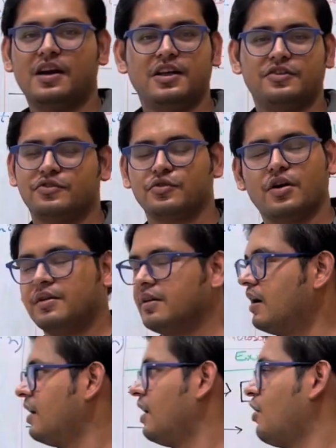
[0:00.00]
DSO, and
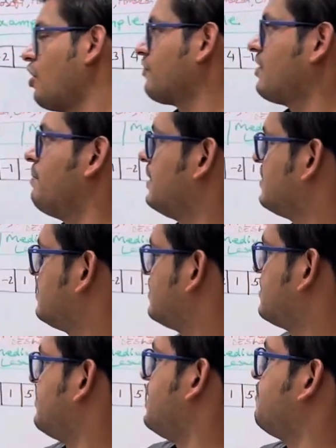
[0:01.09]
a lot of companies. This is a
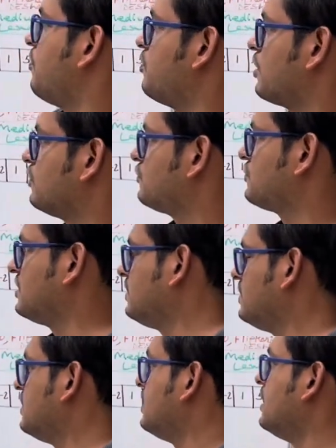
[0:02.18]
very popular question.
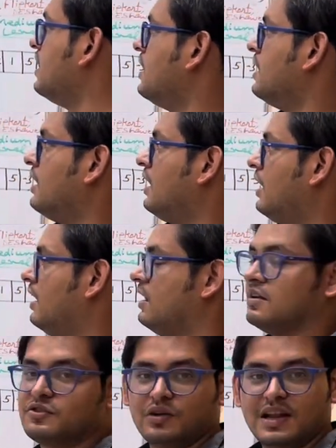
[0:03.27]

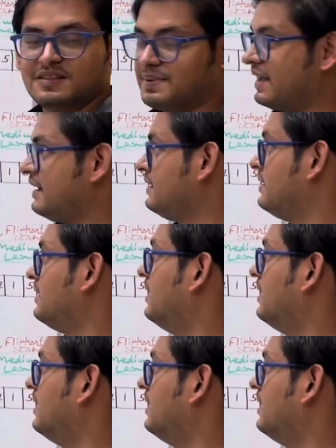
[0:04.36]
So let's begin.